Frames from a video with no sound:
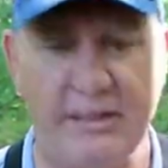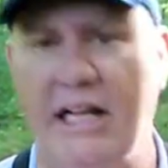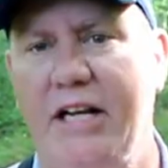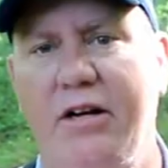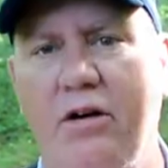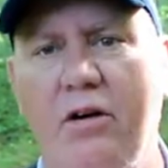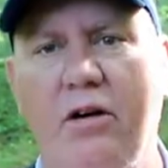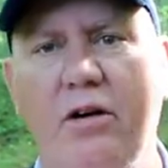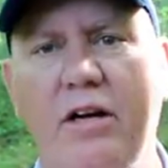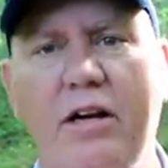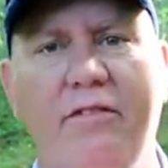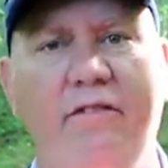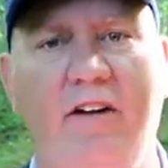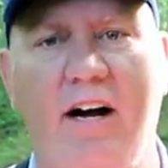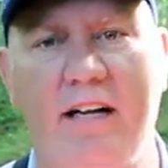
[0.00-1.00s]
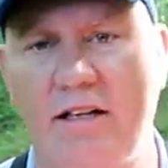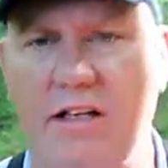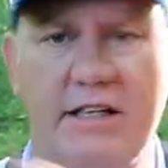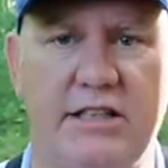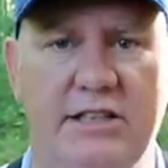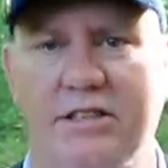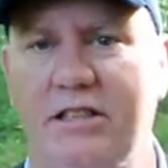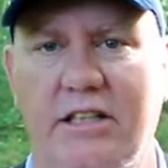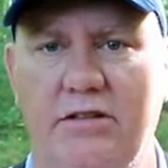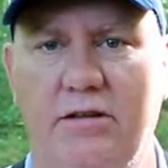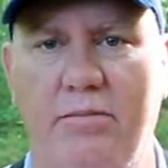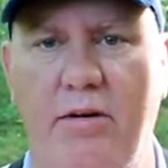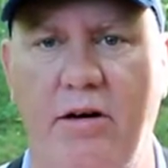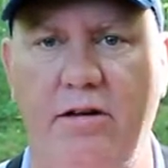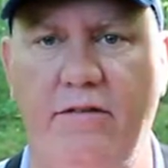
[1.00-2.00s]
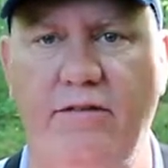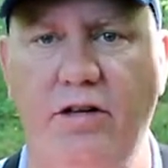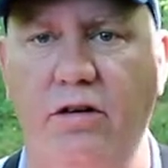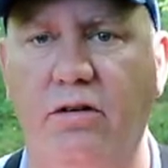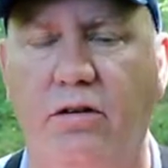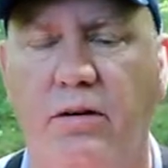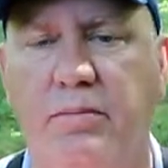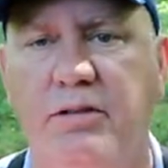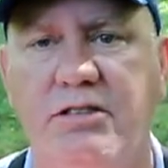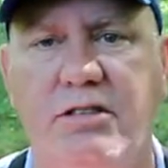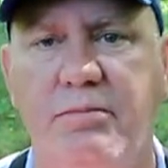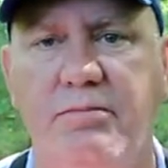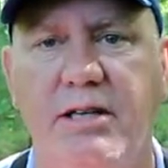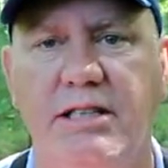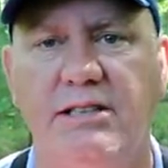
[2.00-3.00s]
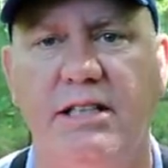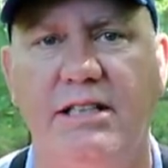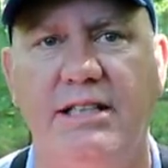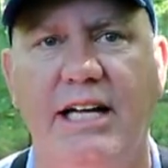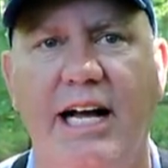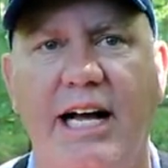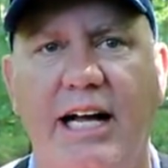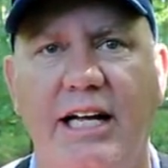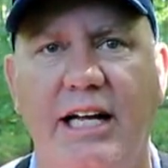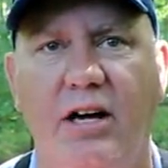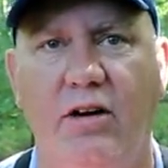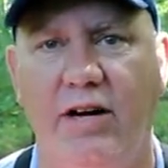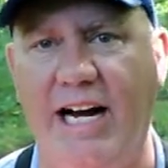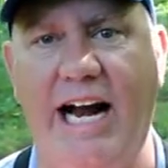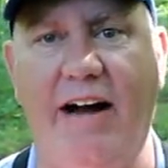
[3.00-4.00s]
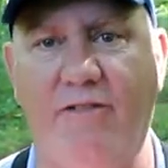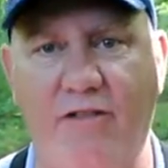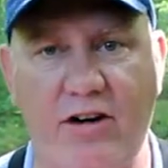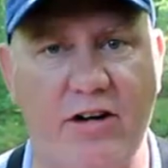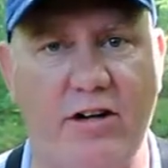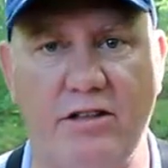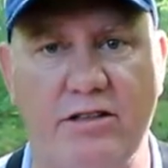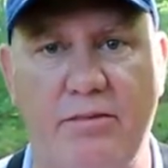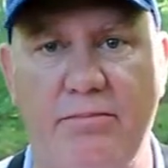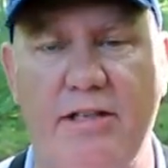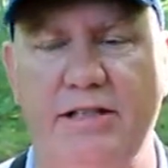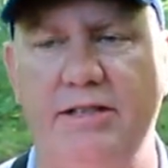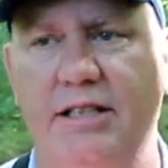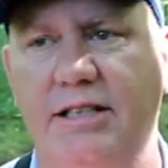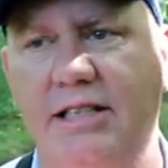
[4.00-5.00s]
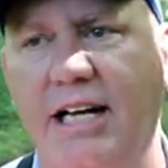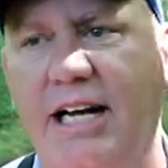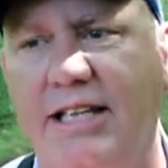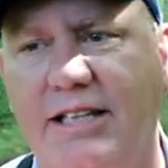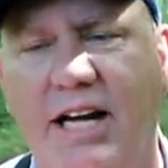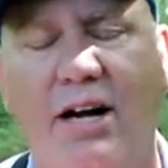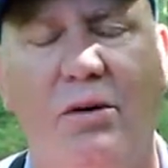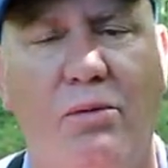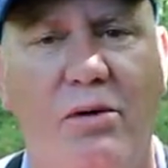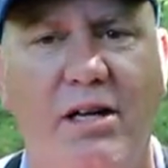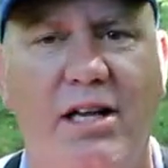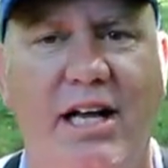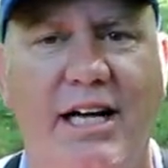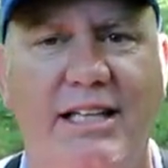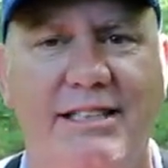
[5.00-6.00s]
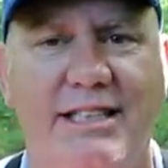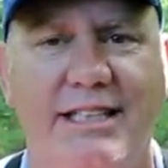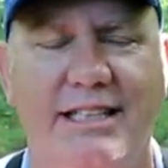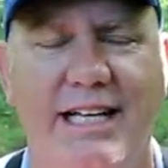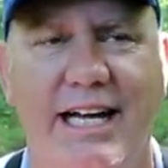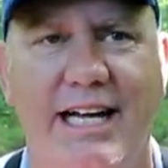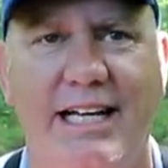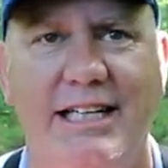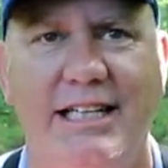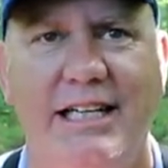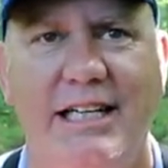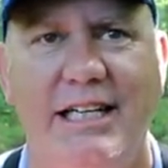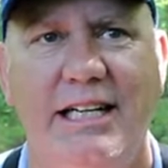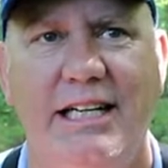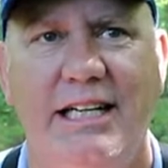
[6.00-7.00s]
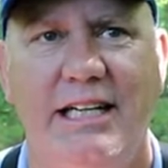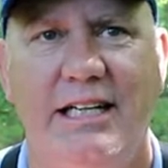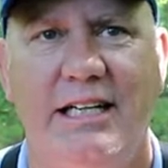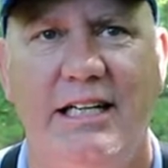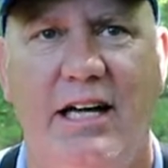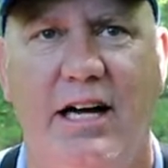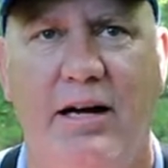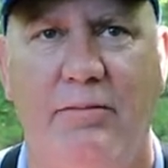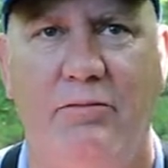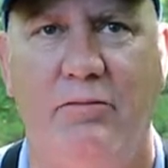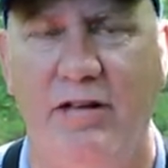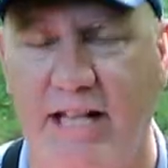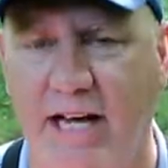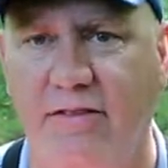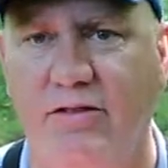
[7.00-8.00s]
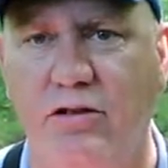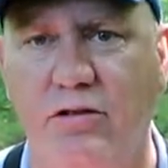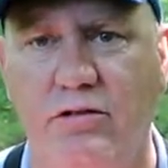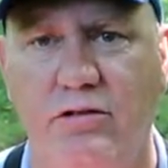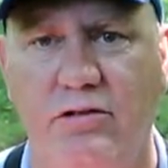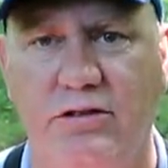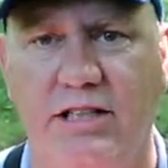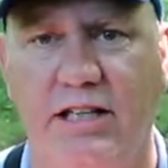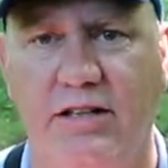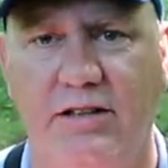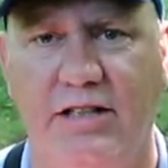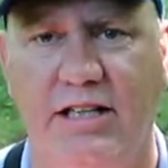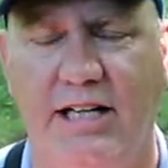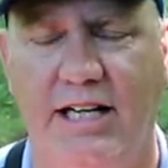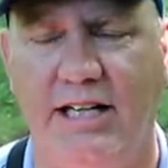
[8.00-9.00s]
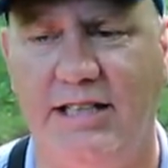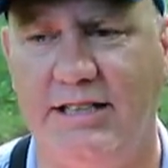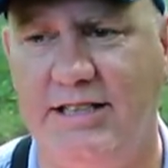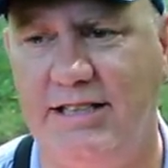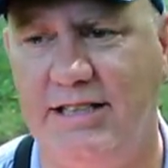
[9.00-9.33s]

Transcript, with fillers: that you only find like in the central part of Europe or someplace like that, or Africa or someplace like that, not realizing that um, we have cuckoos here in the United